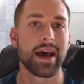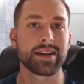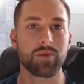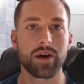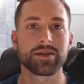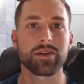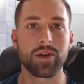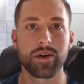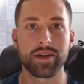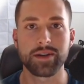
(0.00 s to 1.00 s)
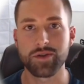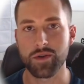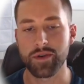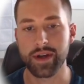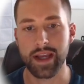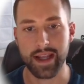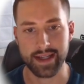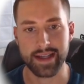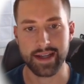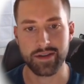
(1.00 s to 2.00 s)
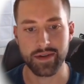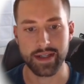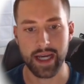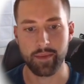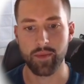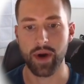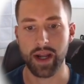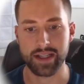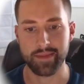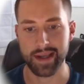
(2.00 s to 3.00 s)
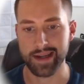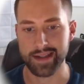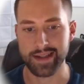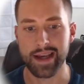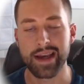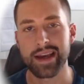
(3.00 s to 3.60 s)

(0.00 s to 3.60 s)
as well as clothing, jewelry, and accessory type of products, because